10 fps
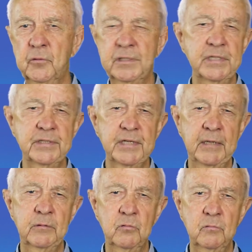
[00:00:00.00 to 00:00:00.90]
What is he
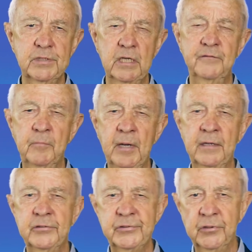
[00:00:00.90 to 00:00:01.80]
saying to himself
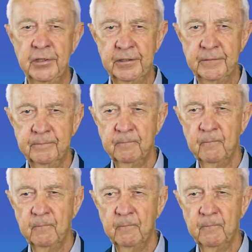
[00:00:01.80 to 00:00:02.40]
about his daughter?